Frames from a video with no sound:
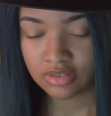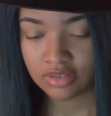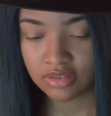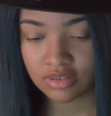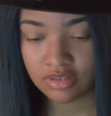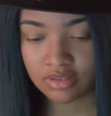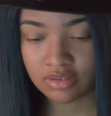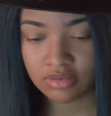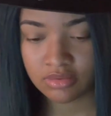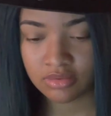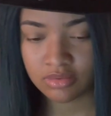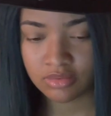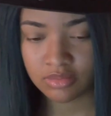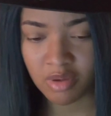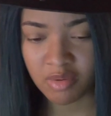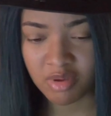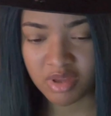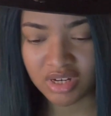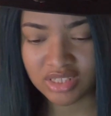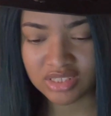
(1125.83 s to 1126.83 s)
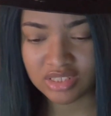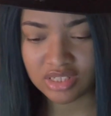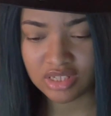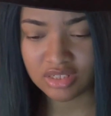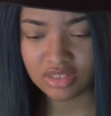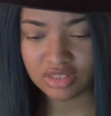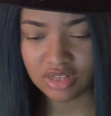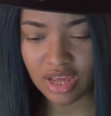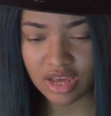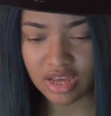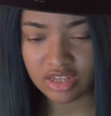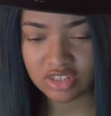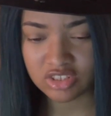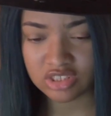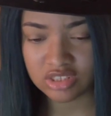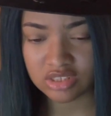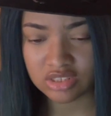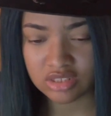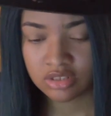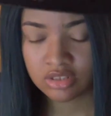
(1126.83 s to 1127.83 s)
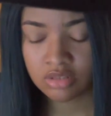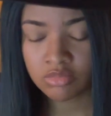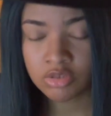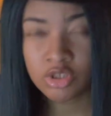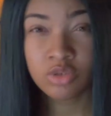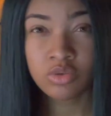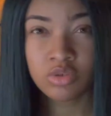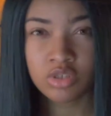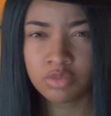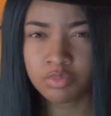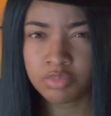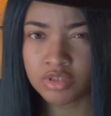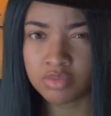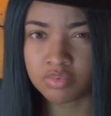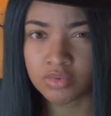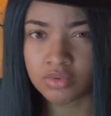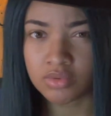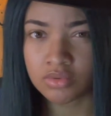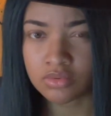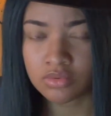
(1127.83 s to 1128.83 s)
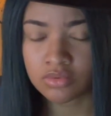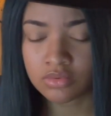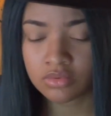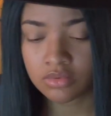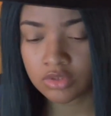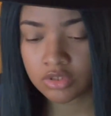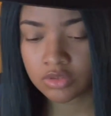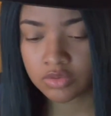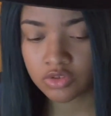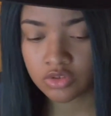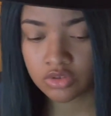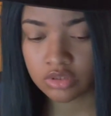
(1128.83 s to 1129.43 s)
Ew, my man is eating ashes? So we do eat people. That's what you're